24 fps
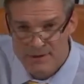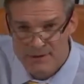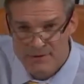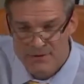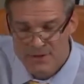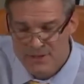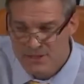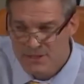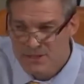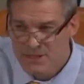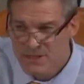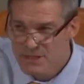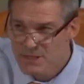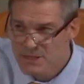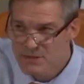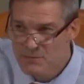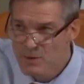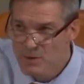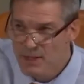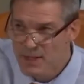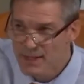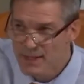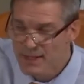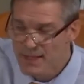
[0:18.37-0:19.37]
This
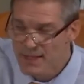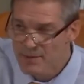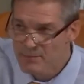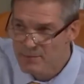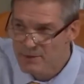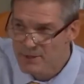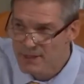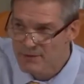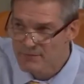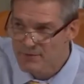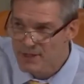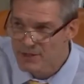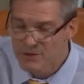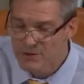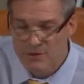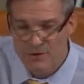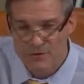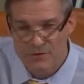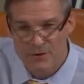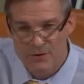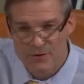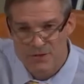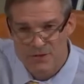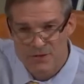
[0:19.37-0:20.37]
is what I can't believe. And
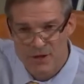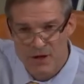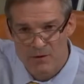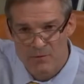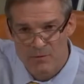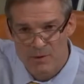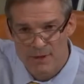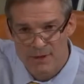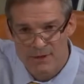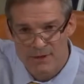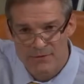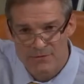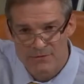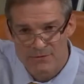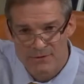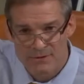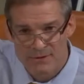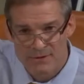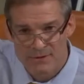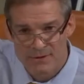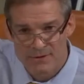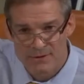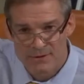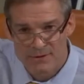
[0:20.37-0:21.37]
you're their star witness.
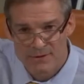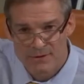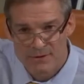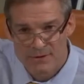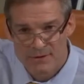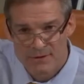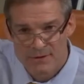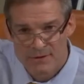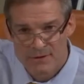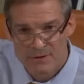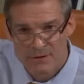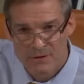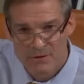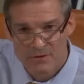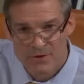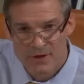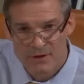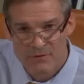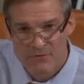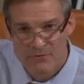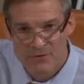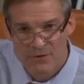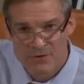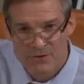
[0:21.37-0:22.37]
You're
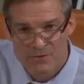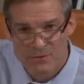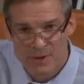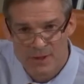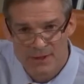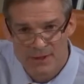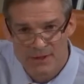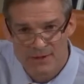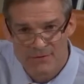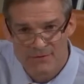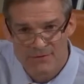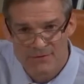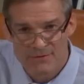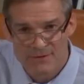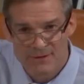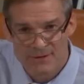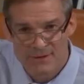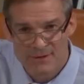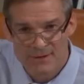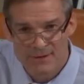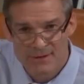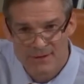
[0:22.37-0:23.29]
their first witness.